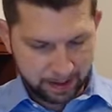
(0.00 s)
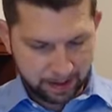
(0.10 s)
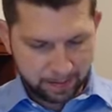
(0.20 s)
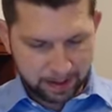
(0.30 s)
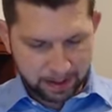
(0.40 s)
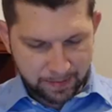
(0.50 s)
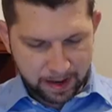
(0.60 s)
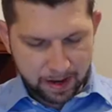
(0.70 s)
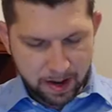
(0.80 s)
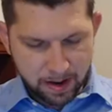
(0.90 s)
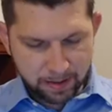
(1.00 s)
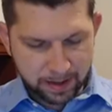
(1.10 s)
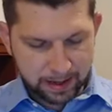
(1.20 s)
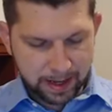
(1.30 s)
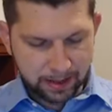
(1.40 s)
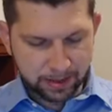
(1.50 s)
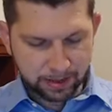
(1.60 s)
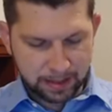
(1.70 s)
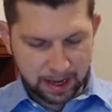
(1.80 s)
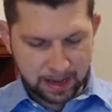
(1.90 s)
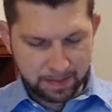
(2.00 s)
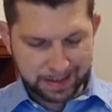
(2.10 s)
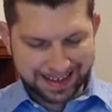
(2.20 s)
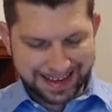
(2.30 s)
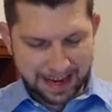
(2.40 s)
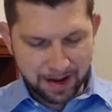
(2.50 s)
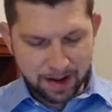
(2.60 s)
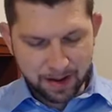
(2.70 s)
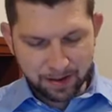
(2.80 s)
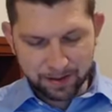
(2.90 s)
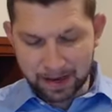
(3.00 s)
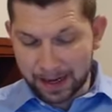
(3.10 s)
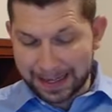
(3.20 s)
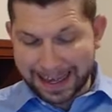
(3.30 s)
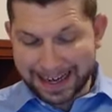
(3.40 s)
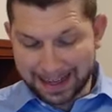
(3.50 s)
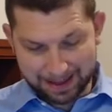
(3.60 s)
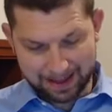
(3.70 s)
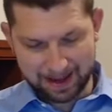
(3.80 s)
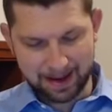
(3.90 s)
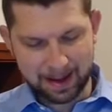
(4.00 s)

For the living know that they shall die, but the dead know not anything,